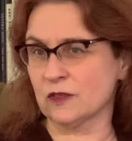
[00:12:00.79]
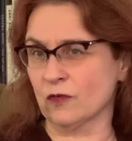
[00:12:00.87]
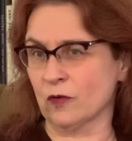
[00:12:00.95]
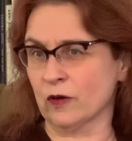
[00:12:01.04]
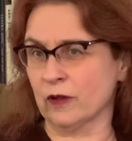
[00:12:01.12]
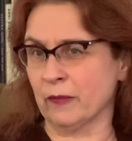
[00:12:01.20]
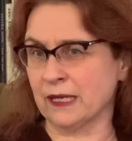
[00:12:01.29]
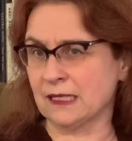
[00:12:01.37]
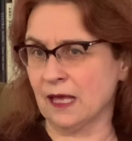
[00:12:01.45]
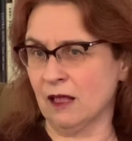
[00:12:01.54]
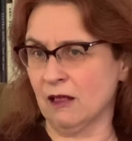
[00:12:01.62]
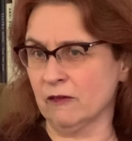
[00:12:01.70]
for it
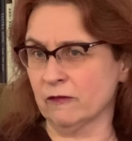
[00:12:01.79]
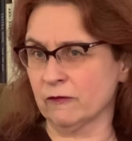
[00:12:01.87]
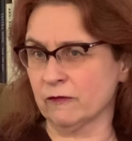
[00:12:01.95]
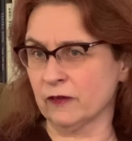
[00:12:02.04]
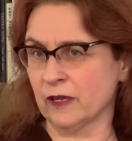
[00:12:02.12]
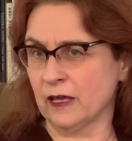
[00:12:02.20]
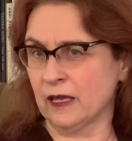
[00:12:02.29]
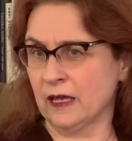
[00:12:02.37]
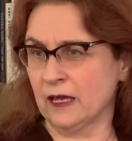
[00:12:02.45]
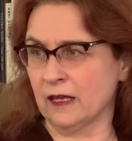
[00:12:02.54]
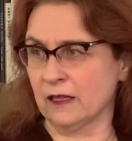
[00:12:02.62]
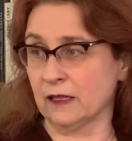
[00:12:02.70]
myself.
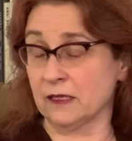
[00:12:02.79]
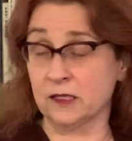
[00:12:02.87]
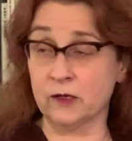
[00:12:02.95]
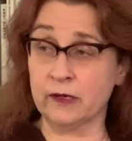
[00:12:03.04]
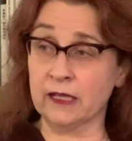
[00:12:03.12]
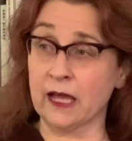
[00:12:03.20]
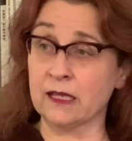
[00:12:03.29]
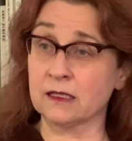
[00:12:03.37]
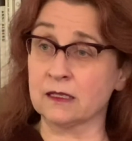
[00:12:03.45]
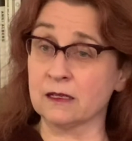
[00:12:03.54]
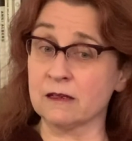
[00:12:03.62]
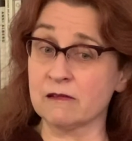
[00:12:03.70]
They
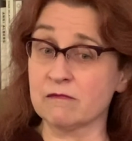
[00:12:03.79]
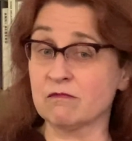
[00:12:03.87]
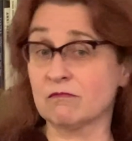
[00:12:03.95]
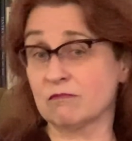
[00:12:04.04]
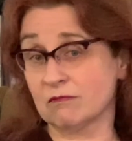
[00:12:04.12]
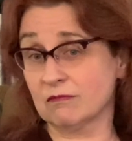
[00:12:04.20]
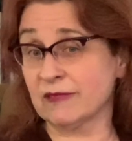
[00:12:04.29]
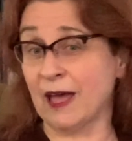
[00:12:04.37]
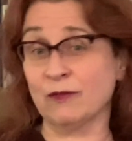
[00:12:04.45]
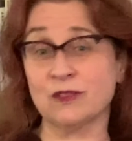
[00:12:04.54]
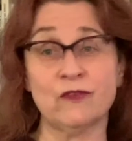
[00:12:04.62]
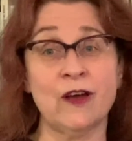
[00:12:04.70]
serialized it. That
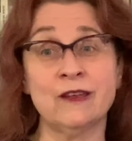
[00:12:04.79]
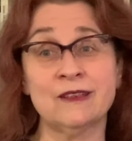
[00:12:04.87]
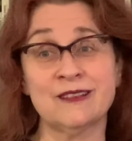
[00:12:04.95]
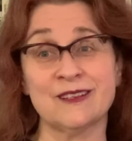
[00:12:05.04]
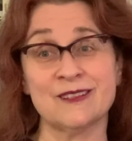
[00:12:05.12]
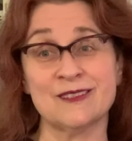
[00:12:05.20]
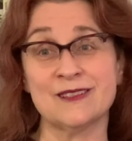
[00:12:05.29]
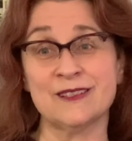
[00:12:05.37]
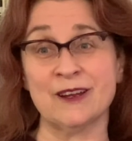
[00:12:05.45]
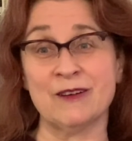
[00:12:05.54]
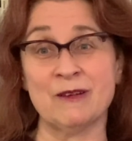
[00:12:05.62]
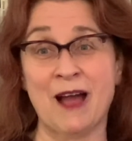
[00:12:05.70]
was fun because, you
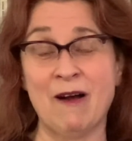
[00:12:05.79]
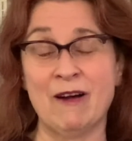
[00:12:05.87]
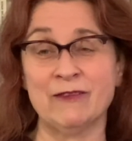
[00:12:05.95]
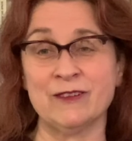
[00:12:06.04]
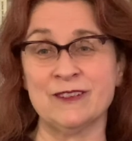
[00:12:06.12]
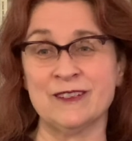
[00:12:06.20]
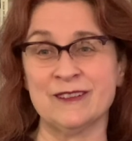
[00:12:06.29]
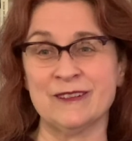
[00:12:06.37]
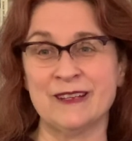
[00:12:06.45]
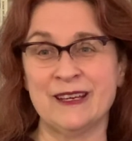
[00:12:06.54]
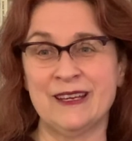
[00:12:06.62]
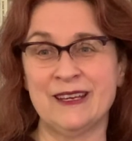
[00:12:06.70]
know, how often do you
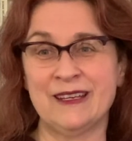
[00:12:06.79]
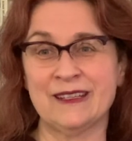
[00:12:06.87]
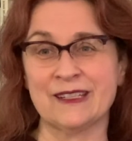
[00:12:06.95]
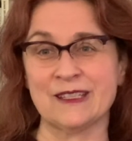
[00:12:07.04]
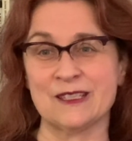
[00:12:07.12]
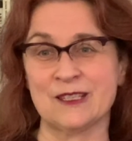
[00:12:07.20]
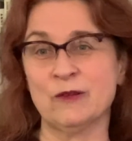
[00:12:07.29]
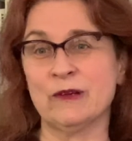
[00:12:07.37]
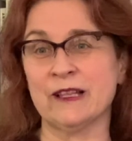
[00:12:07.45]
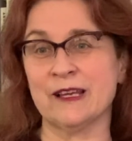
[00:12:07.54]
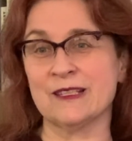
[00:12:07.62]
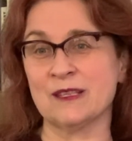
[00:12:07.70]
get to
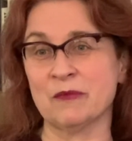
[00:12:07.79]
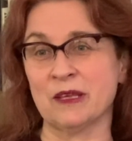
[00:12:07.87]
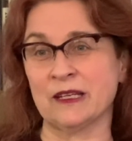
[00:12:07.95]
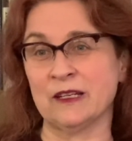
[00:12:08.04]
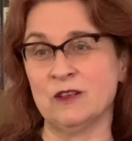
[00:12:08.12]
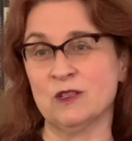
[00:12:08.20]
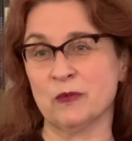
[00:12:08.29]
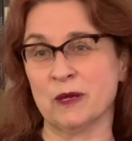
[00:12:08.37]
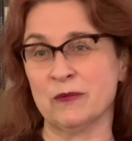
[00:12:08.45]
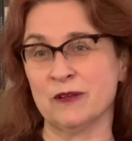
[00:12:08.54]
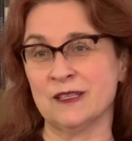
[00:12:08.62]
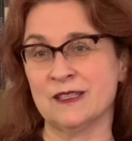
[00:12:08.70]
serialize something in a
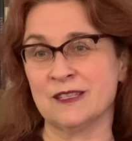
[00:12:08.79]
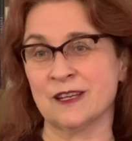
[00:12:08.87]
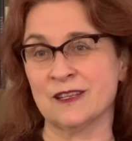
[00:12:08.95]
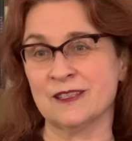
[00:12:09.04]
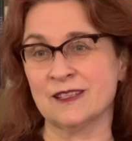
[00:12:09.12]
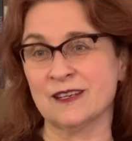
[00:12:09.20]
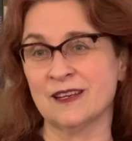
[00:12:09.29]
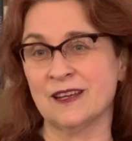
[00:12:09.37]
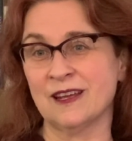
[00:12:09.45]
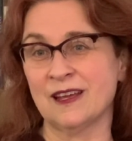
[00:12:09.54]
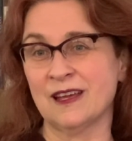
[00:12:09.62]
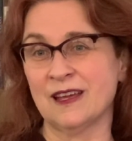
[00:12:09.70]
newspaper these days,
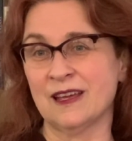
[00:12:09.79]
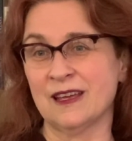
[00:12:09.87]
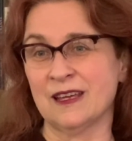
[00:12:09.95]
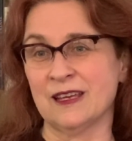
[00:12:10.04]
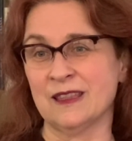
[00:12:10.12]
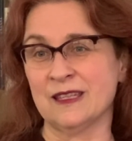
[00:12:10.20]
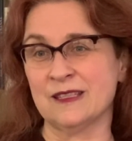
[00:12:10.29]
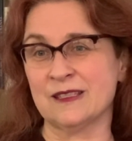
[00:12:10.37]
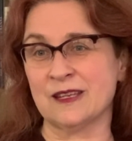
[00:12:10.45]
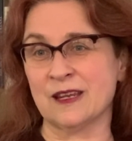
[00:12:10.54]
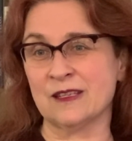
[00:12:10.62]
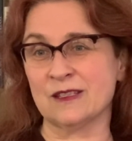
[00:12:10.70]
in these
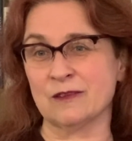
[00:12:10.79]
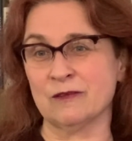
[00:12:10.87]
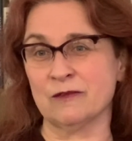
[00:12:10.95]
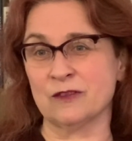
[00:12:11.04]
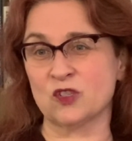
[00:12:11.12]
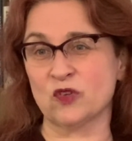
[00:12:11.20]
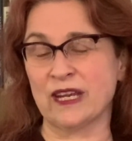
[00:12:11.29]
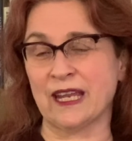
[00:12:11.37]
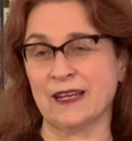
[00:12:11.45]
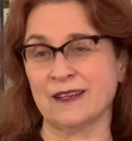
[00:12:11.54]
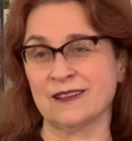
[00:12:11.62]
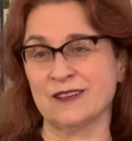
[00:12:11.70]
days of
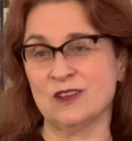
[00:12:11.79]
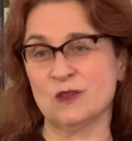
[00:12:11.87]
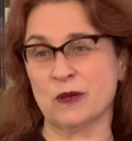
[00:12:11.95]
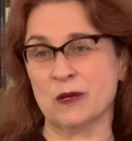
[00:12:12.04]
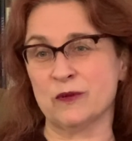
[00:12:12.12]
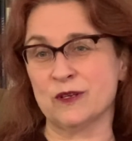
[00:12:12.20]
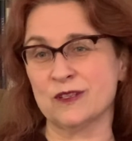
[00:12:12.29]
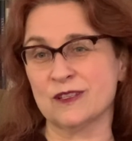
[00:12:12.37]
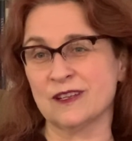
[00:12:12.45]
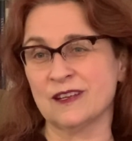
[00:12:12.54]
shrinking newspapers?